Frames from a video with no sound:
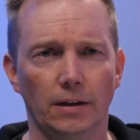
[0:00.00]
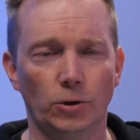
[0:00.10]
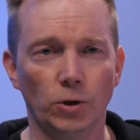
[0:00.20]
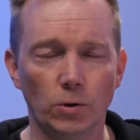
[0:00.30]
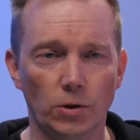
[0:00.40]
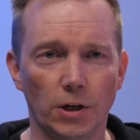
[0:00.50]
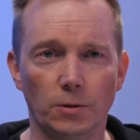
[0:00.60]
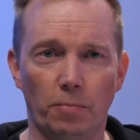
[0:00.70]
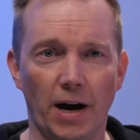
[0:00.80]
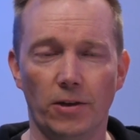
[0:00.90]
do you
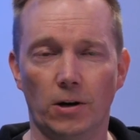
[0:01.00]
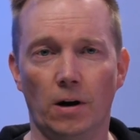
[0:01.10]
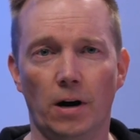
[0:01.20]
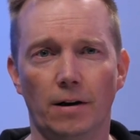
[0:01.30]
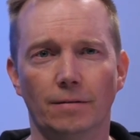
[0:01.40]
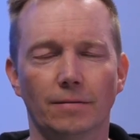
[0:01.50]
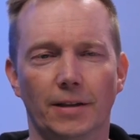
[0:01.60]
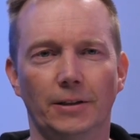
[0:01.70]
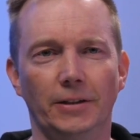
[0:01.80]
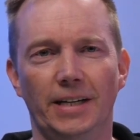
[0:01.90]
just buy the car
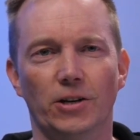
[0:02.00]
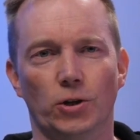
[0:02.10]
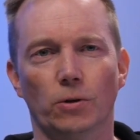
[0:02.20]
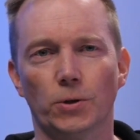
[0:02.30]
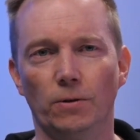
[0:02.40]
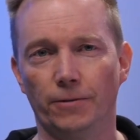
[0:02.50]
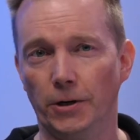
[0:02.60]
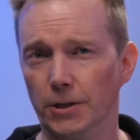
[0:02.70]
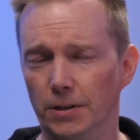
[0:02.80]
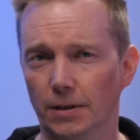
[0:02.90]
that the dealer shows you
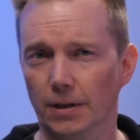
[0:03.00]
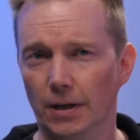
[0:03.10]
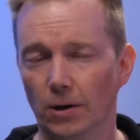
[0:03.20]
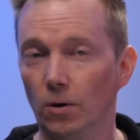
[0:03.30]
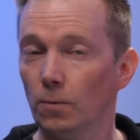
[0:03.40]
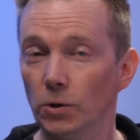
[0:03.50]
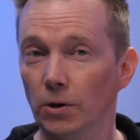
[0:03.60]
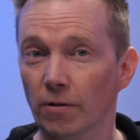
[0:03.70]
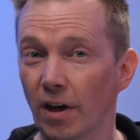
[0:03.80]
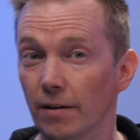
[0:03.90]
first? Or would you
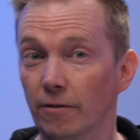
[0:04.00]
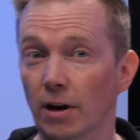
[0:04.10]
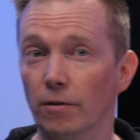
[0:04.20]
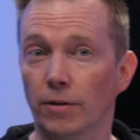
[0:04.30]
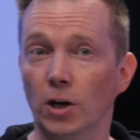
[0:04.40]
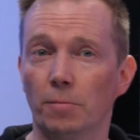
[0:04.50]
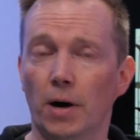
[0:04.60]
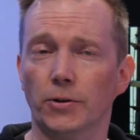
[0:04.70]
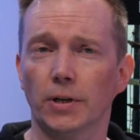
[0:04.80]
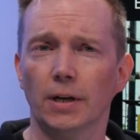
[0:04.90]
rather think
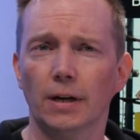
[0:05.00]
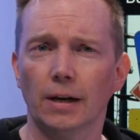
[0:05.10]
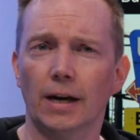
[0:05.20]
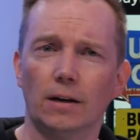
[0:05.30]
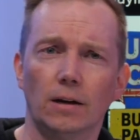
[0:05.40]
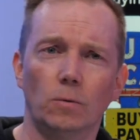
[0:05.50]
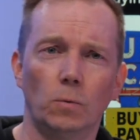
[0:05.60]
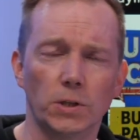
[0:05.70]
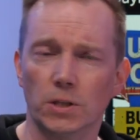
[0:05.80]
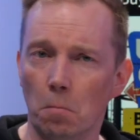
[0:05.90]
about, like,
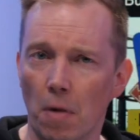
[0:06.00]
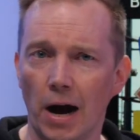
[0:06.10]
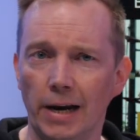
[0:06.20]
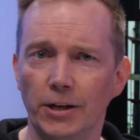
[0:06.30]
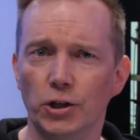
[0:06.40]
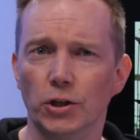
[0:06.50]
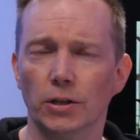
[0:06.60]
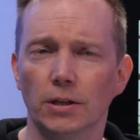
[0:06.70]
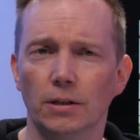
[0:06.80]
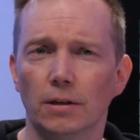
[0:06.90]
what's the mileage?
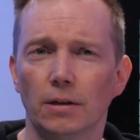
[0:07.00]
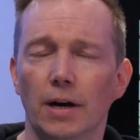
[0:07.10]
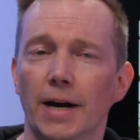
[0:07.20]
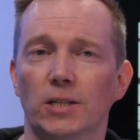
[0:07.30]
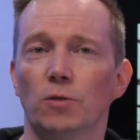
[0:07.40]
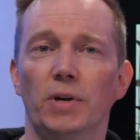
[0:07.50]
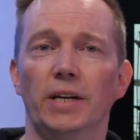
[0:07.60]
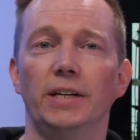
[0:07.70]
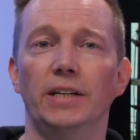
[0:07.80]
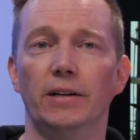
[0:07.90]
Has there been
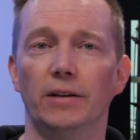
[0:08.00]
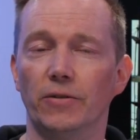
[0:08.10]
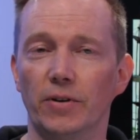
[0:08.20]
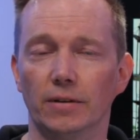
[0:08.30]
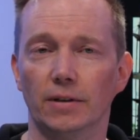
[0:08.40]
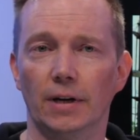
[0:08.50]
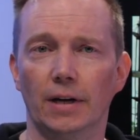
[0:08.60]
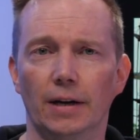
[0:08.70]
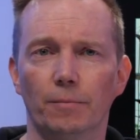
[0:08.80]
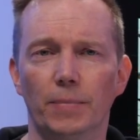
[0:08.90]
any
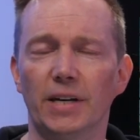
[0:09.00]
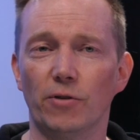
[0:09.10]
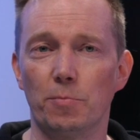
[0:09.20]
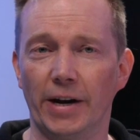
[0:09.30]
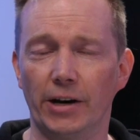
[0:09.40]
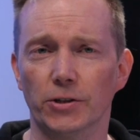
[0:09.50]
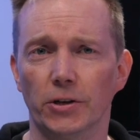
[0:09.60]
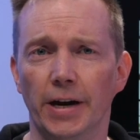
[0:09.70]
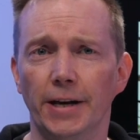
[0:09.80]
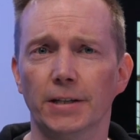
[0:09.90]
big repairs
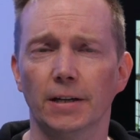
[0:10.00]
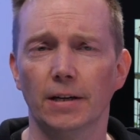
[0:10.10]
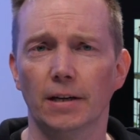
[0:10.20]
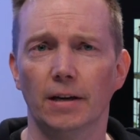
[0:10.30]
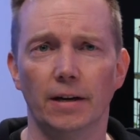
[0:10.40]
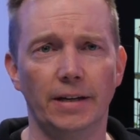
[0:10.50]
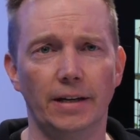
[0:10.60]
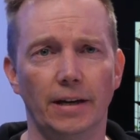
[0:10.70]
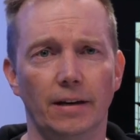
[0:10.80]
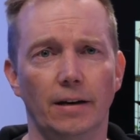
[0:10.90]
ahead?
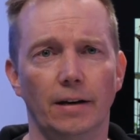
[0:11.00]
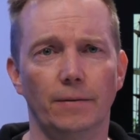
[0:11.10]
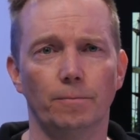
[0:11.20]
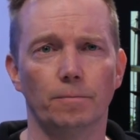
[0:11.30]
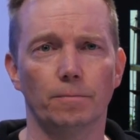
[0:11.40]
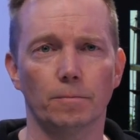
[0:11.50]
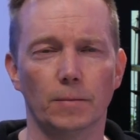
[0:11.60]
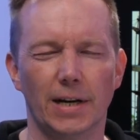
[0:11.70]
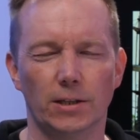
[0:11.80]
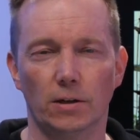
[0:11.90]

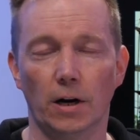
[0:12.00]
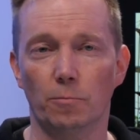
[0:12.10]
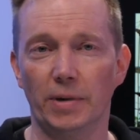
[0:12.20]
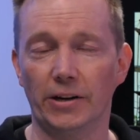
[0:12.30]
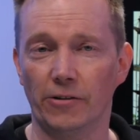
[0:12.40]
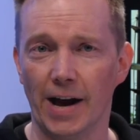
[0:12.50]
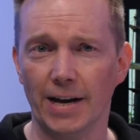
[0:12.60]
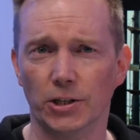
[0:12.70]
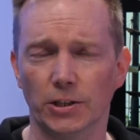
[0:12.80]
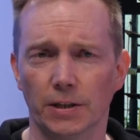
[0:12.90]
Has the car been
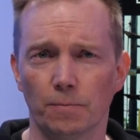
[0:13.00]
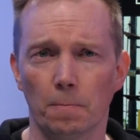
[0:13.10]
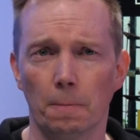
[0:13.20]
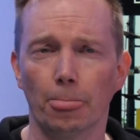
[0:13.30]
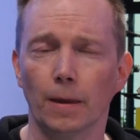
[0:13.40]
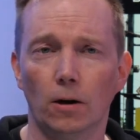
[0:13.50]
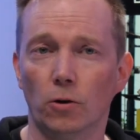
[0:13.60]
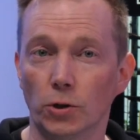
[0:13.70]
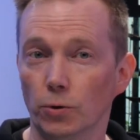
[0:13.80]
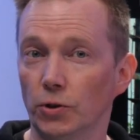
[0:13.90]
crashed? Or
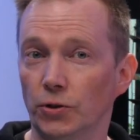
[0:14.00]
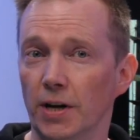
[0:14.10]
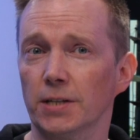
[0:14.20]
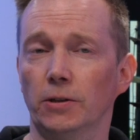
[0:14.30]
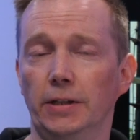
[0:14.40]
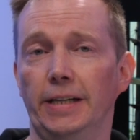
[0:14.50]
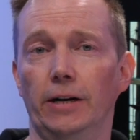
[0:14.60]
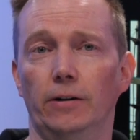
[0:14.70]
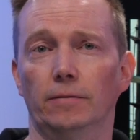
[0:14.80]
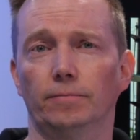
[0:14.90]
do you trust the dealer?